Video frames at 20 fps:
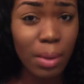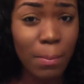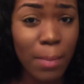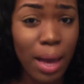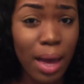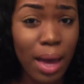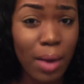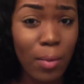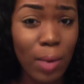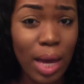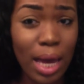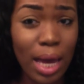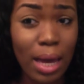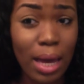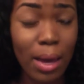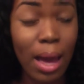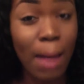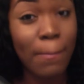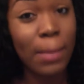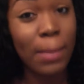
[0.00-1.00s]
my
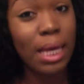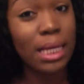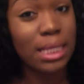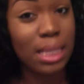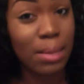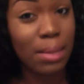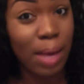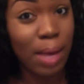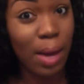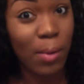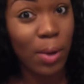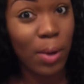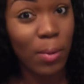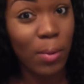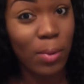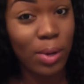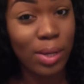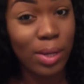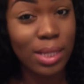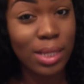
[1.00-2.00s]
way. I'm guessing my way
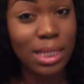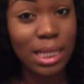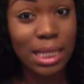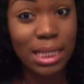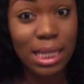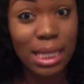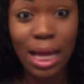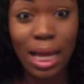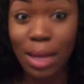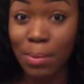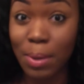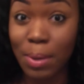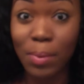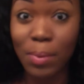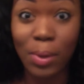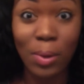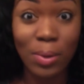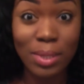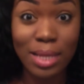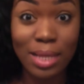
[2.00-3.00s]
works because a lot of
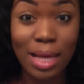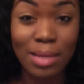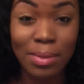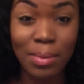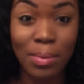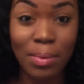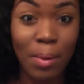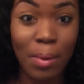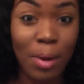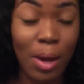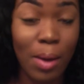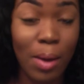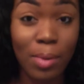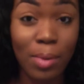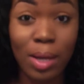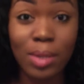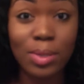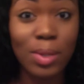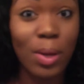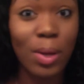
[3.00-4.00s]
people always ask me about
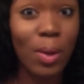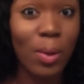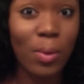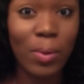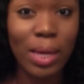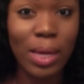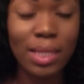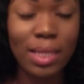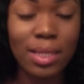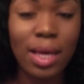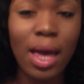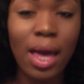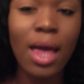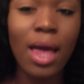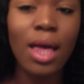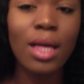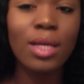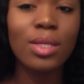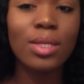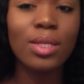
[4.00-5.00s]
eyebrows, always.
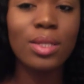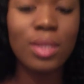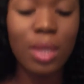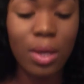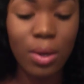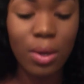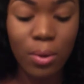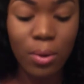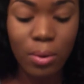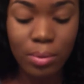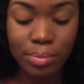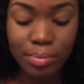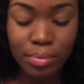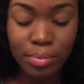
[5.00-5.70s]
So